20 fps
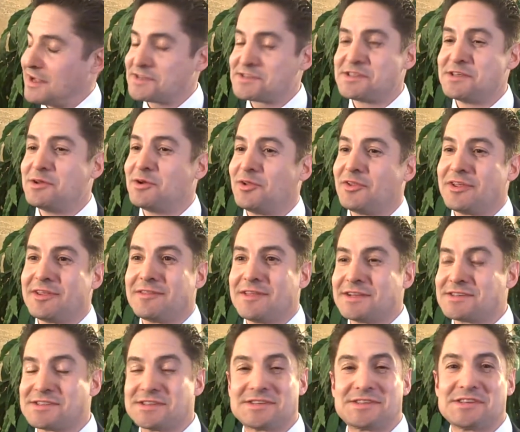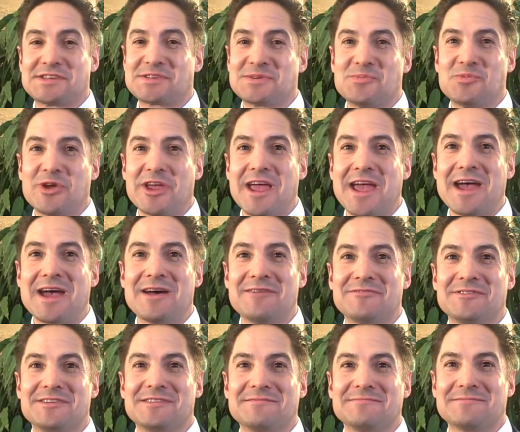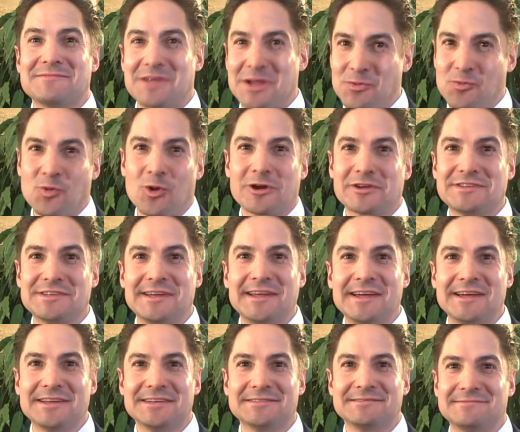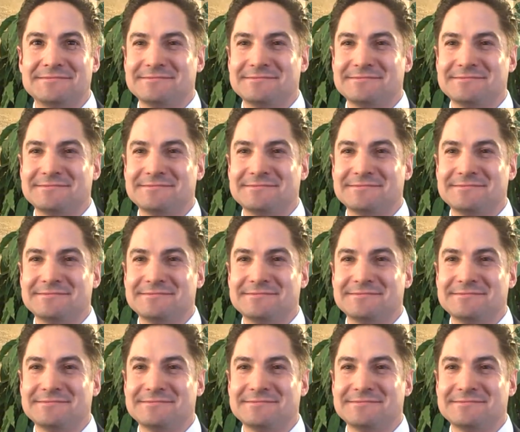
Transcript: That's the system we have, and it worked today.